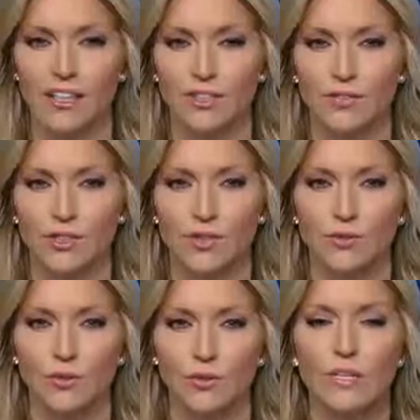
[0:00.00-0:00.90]
controversial
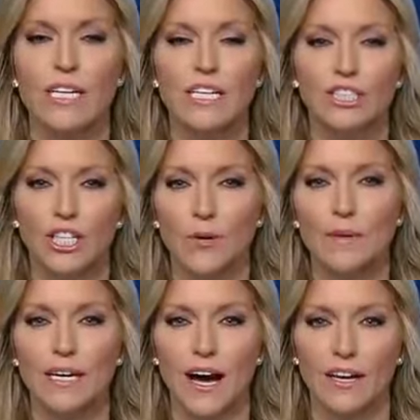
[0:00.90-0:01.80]
rule.
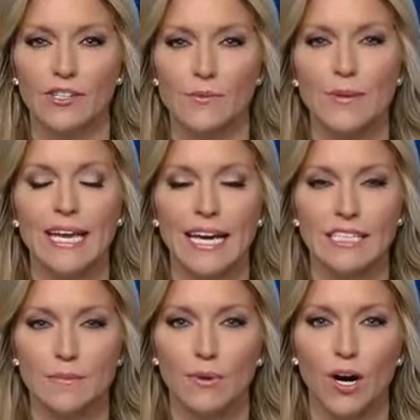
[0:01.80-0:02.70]
GOP Congressman Andy